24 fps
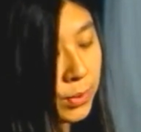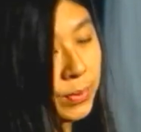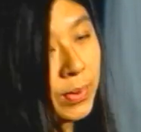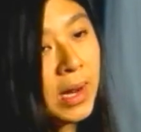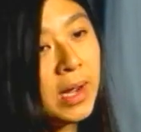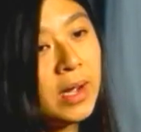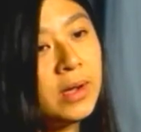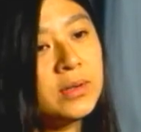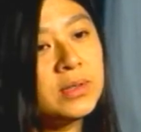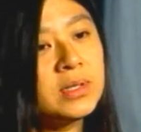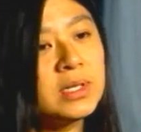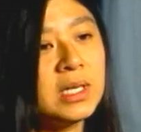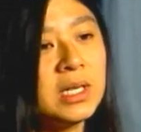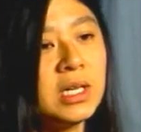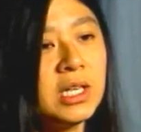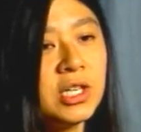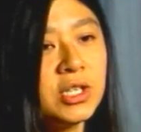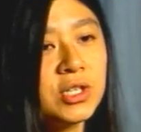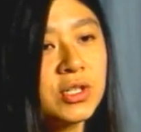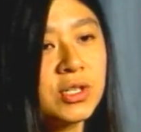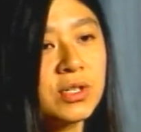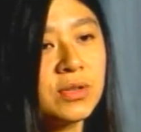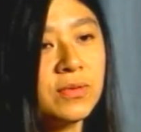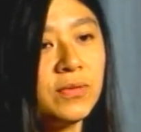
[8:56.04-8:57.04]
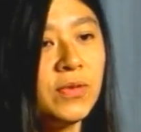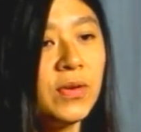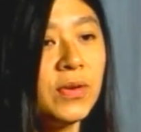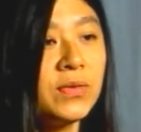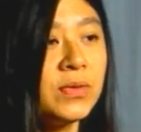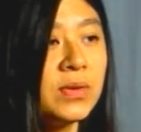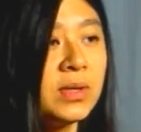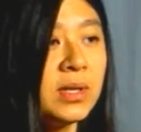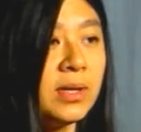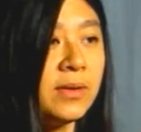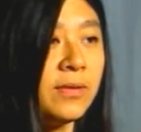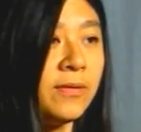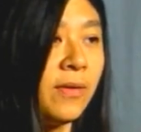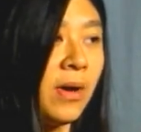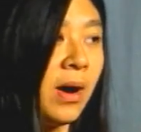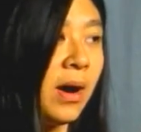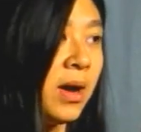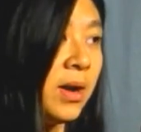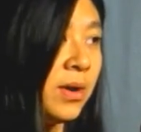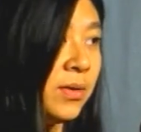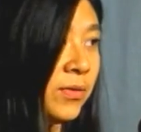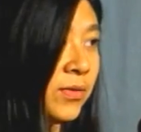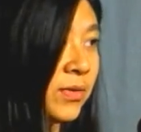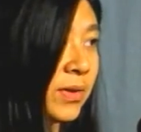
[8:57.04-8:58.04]
around each
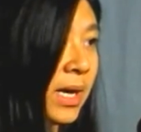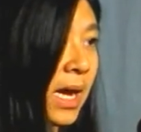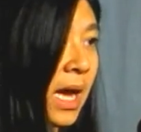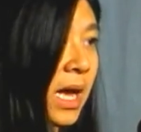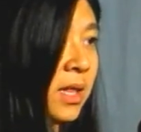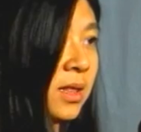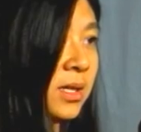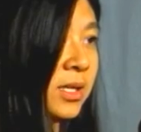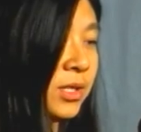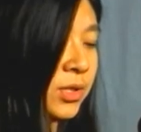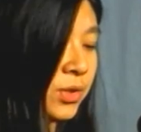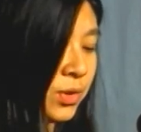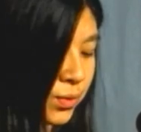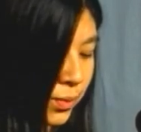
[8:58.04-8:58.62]
55 gallon